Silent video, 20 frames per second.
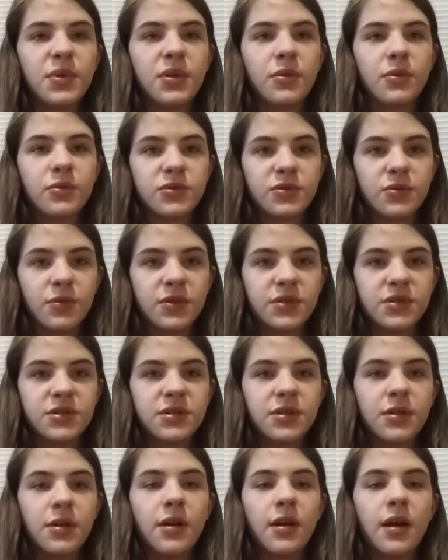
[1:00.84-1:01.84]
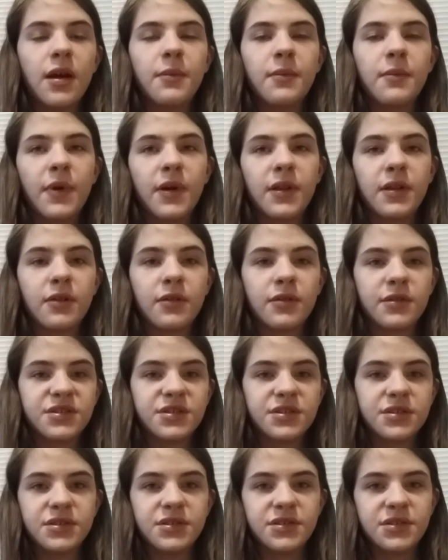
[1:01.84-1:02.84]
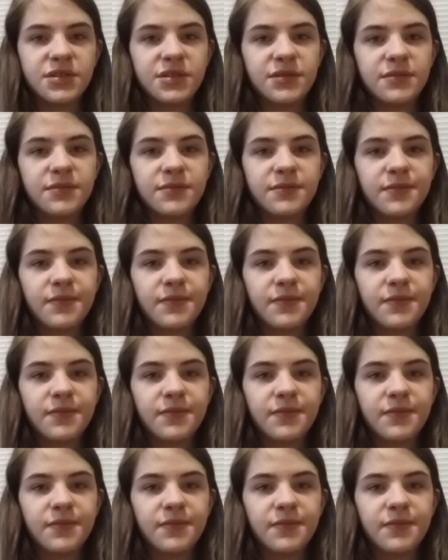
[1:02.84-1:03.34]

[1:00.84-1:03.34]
to be a witch by the Christians.